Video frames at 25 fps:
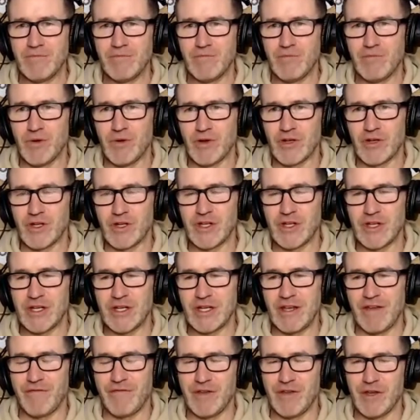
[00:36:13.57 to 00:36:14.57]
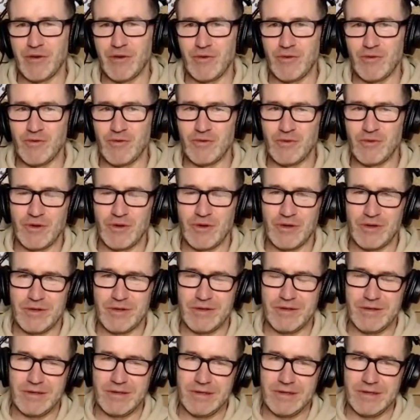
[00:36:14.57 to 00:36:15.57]
But if you
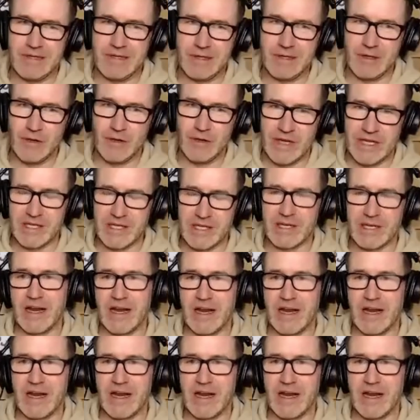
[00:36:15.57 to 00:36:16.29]
go into the